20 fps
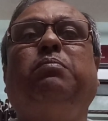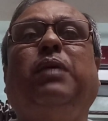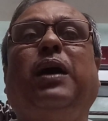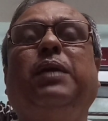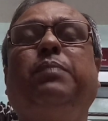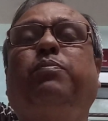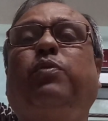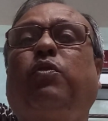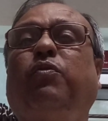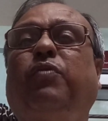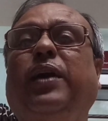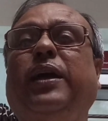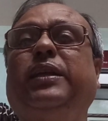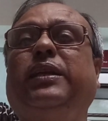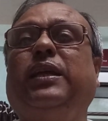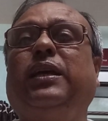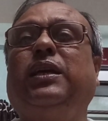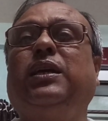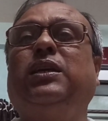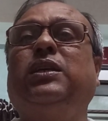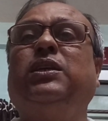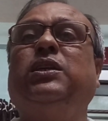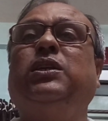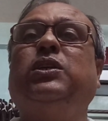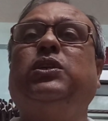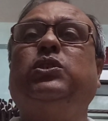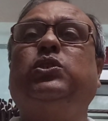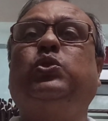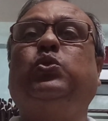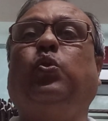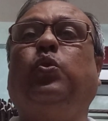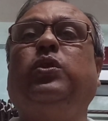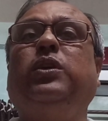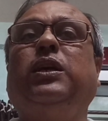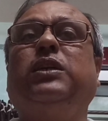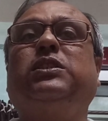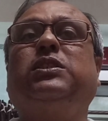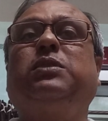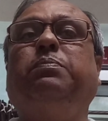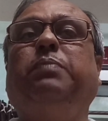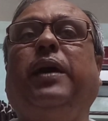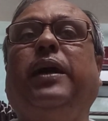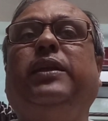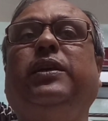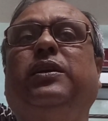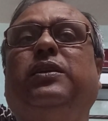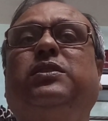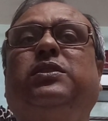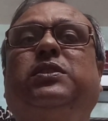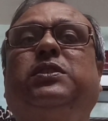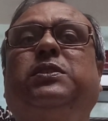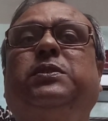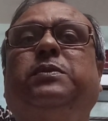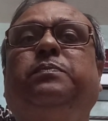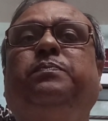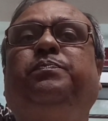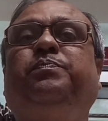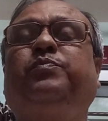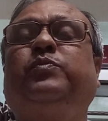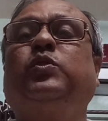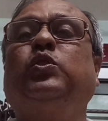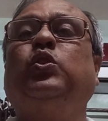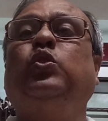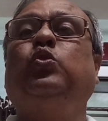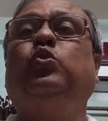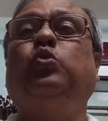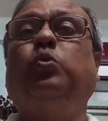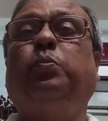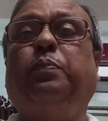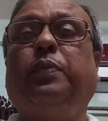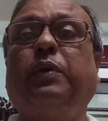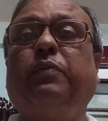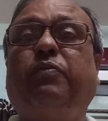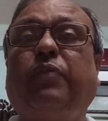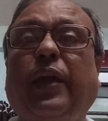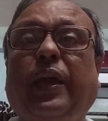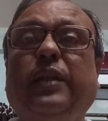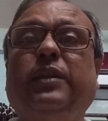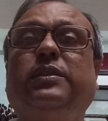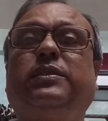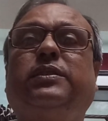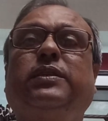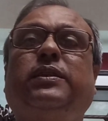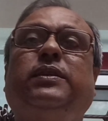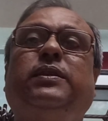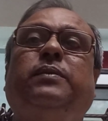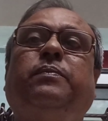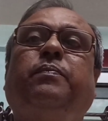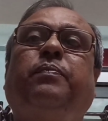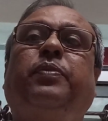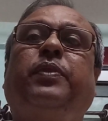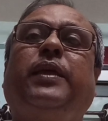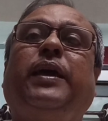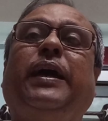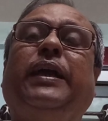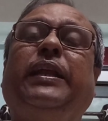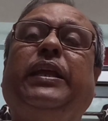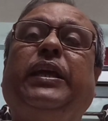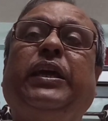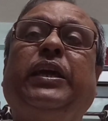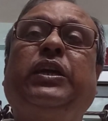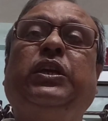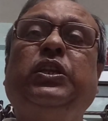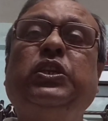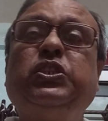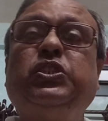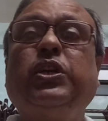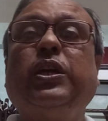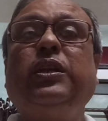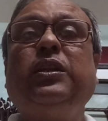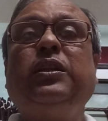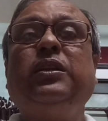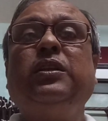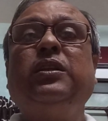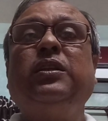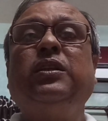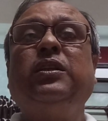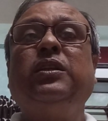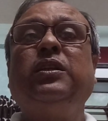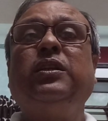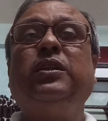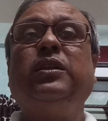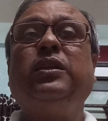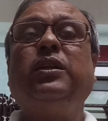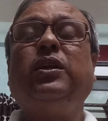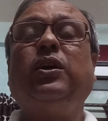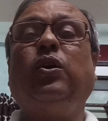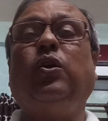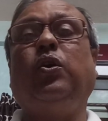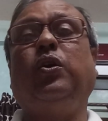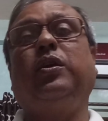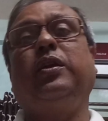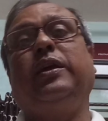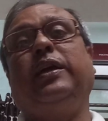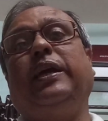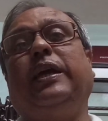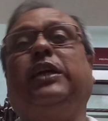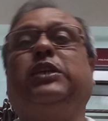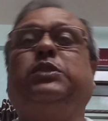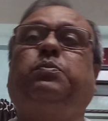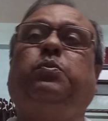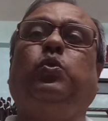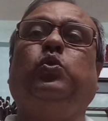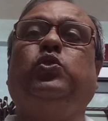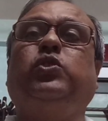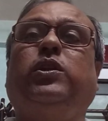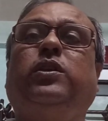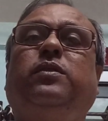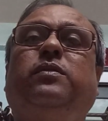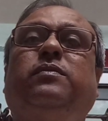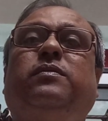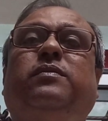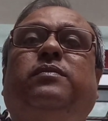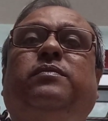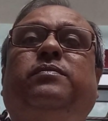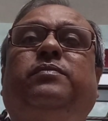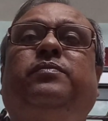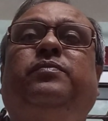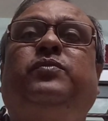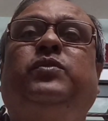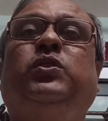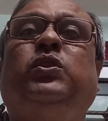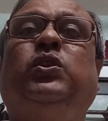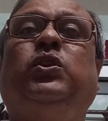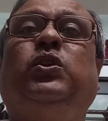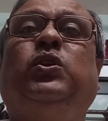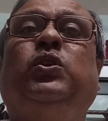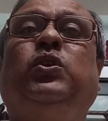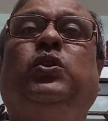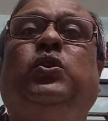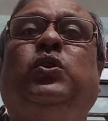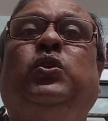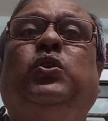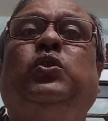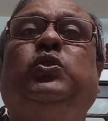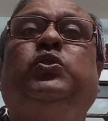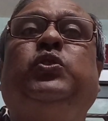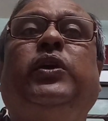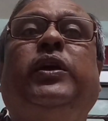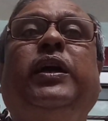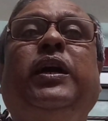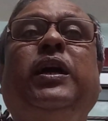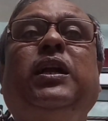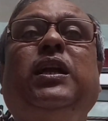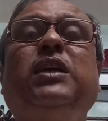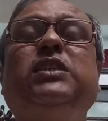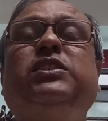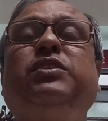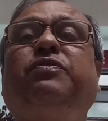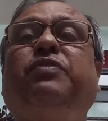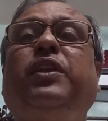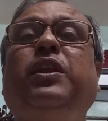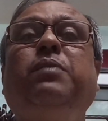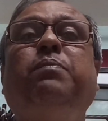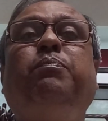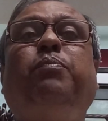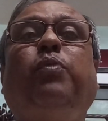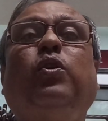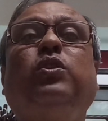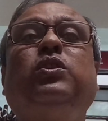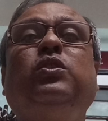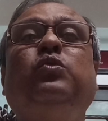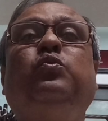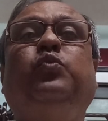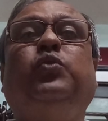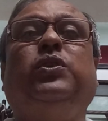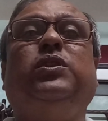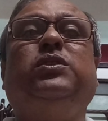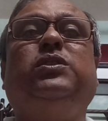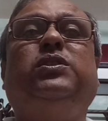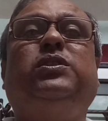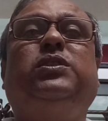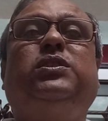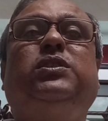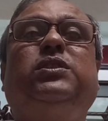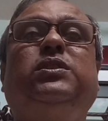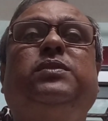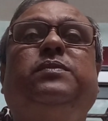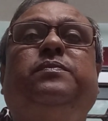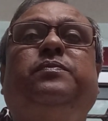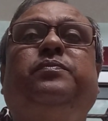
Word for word: by providing stone dust barriers to prevent an ignition or explosion. So here lies the very important words